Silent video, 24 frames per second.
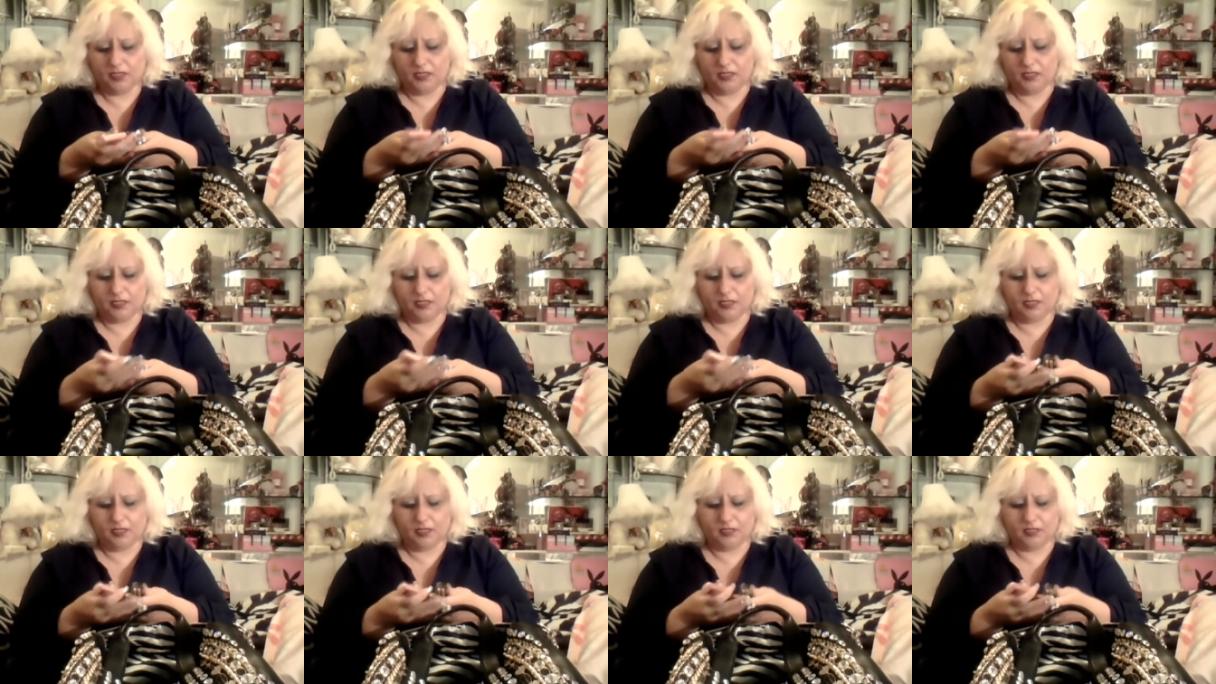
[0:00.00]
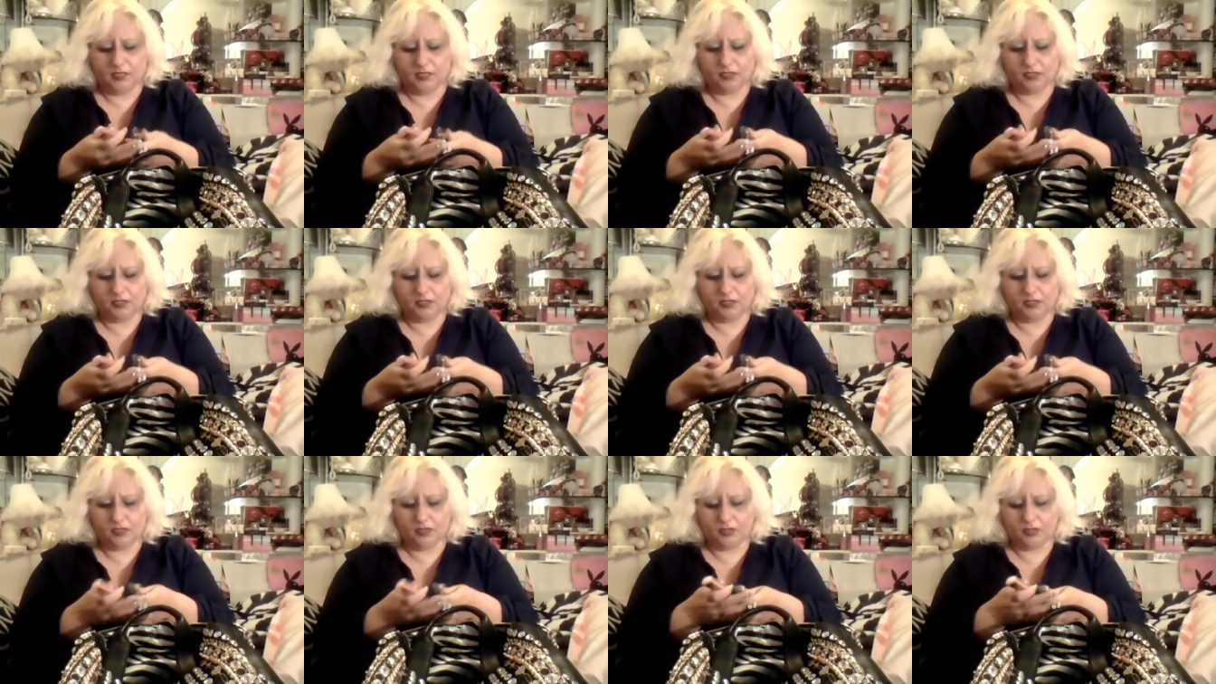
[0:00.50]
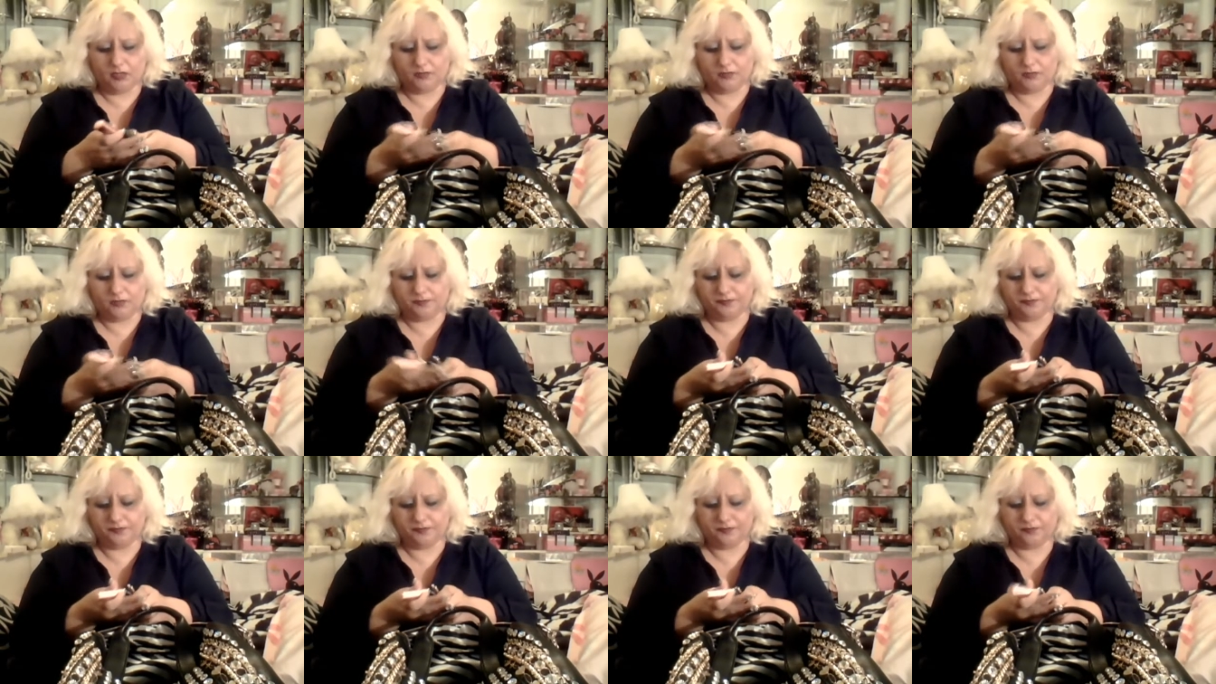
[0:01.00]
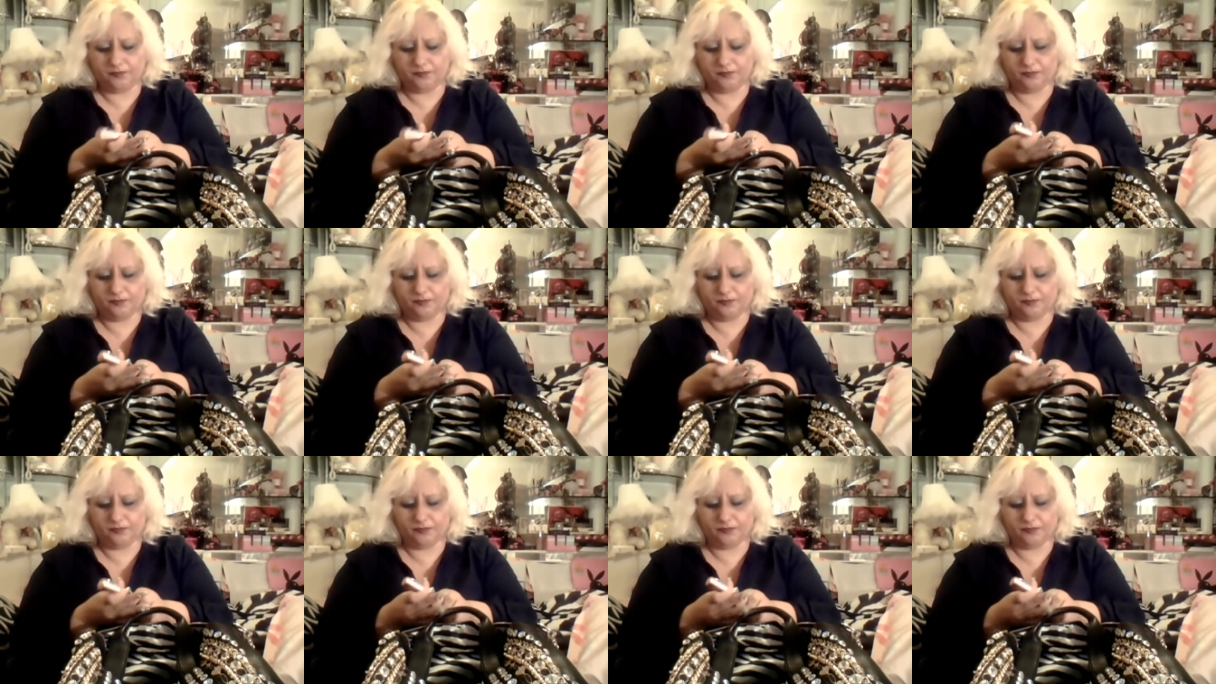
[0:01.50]
and um,
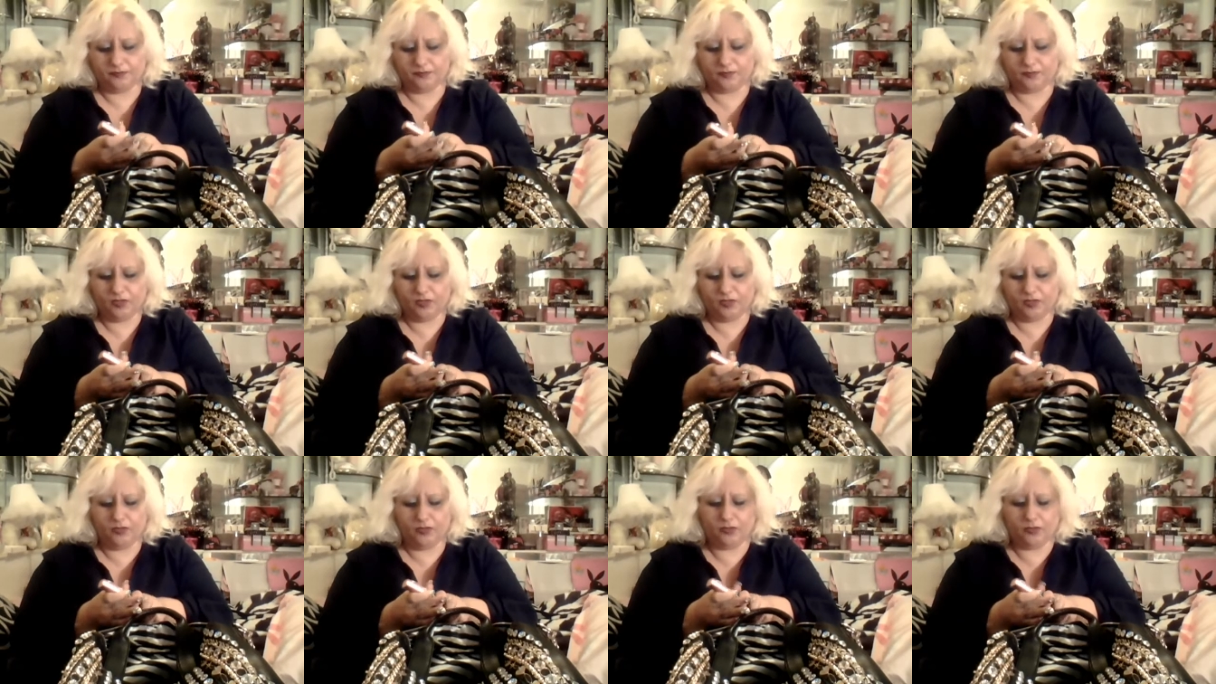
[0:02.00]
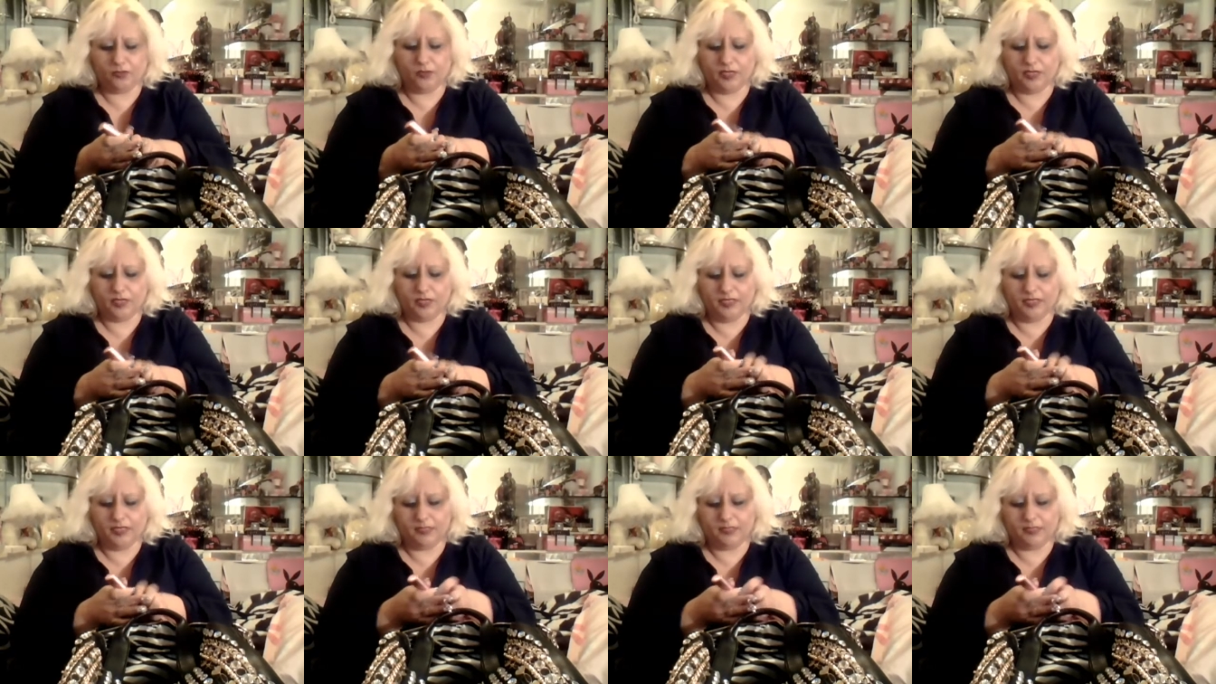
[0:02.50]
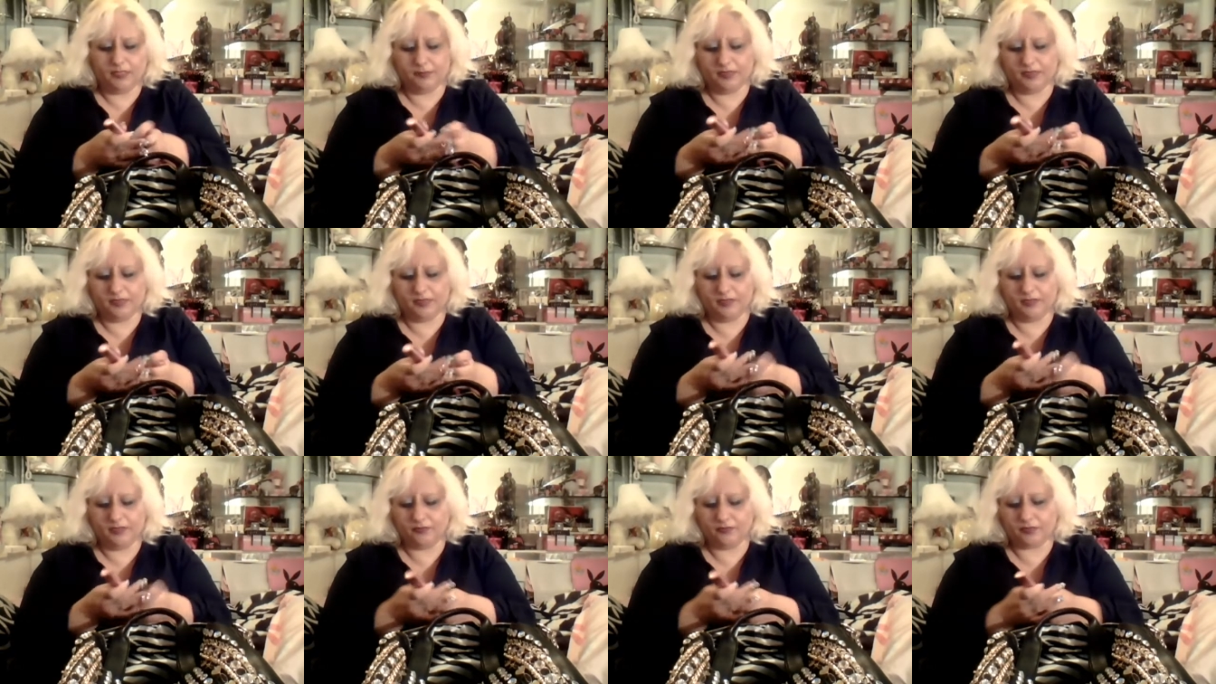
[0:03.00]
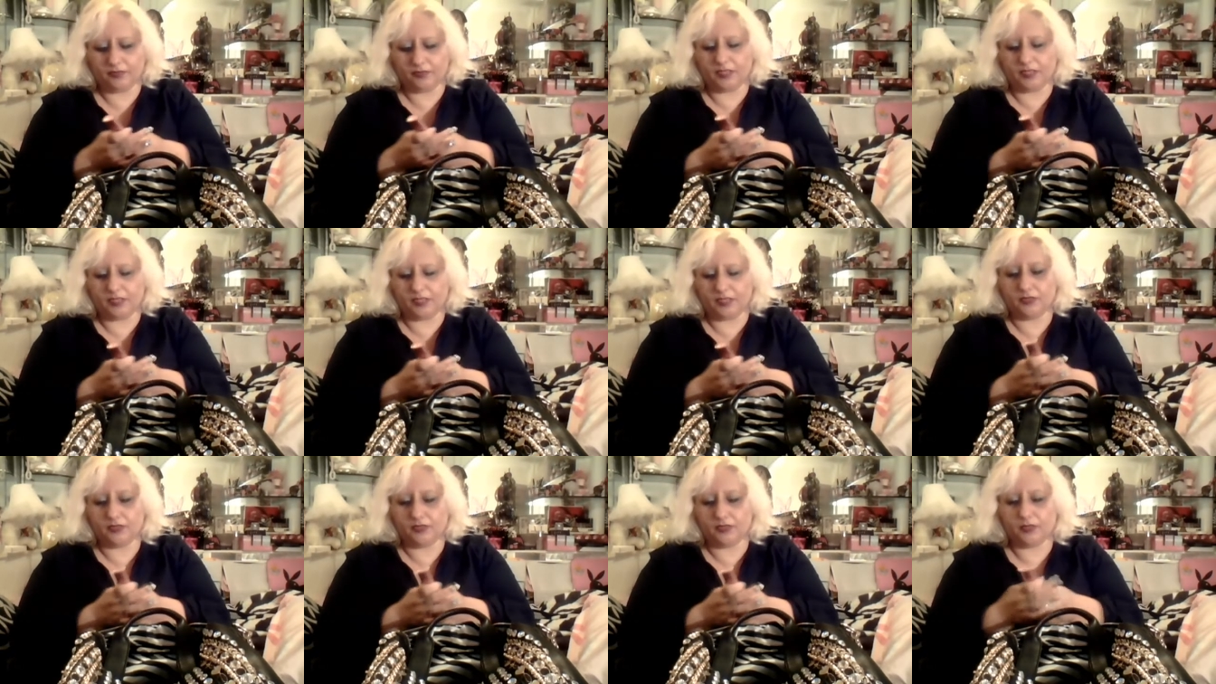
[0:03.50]
you know you want to eat it but then you forgot
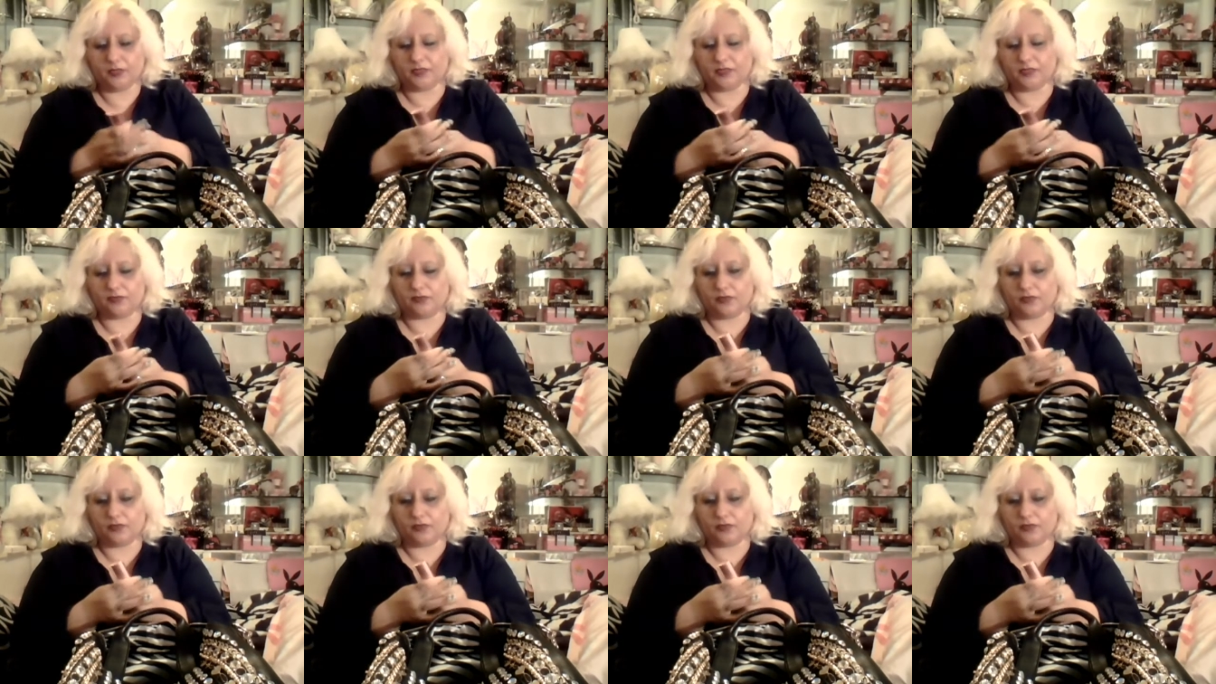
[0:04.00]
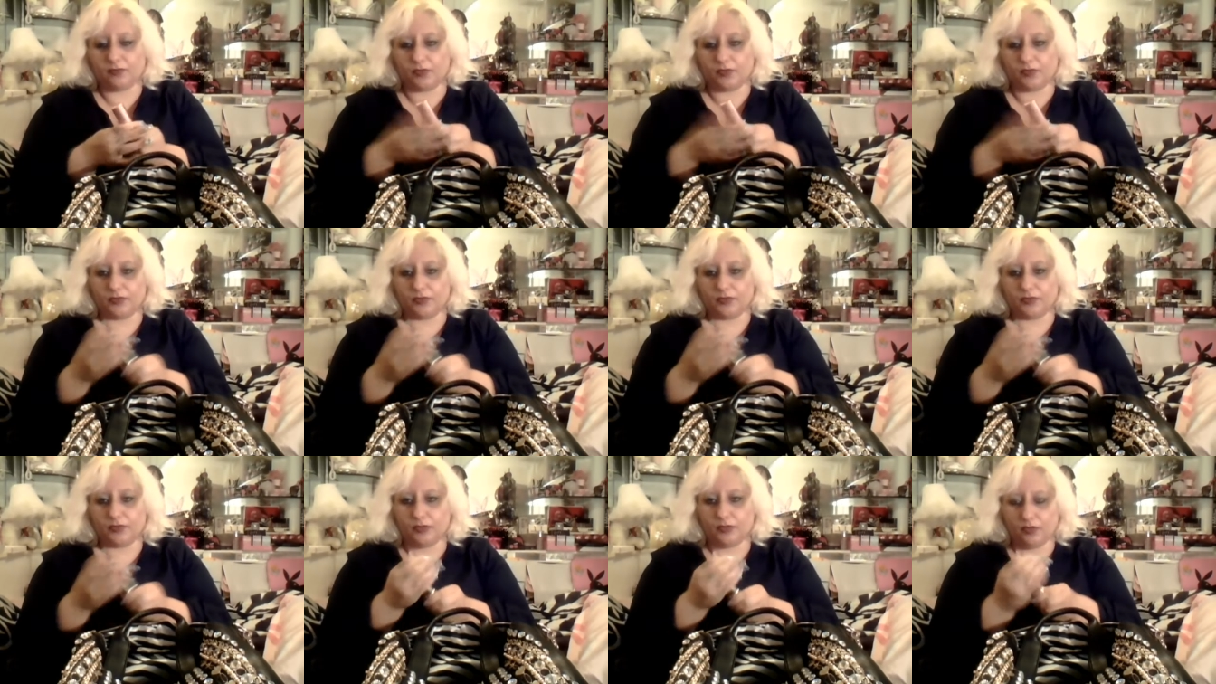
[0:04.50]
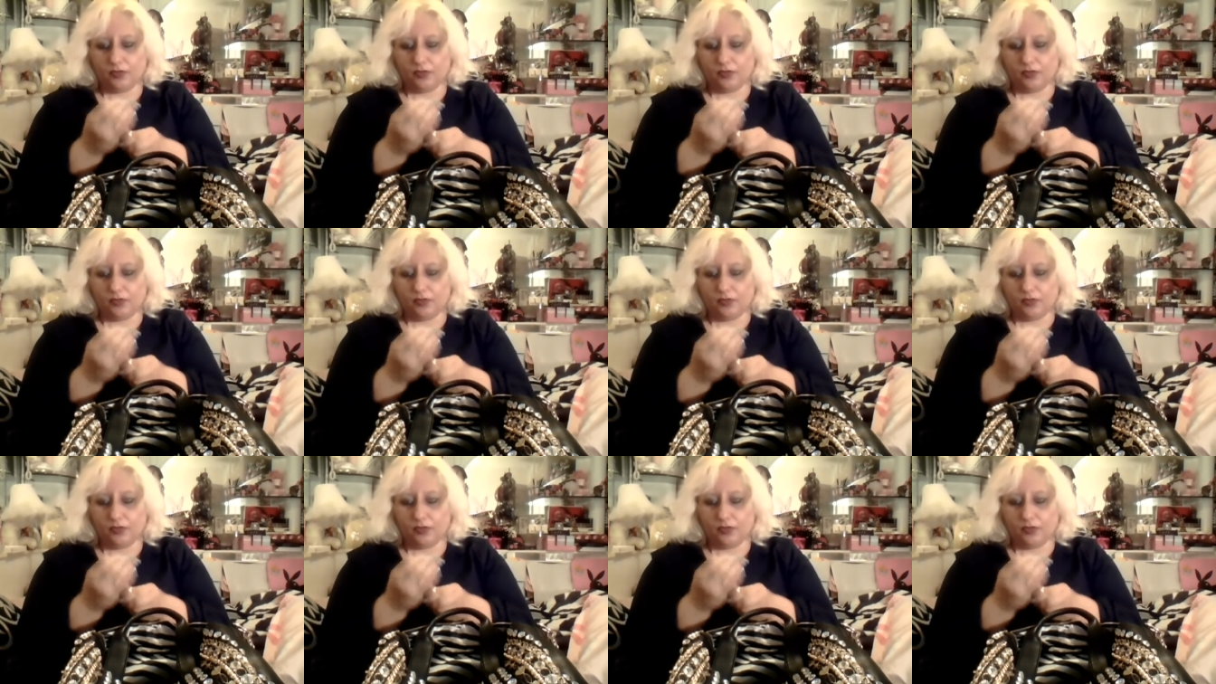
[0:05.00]
to ask for a fork so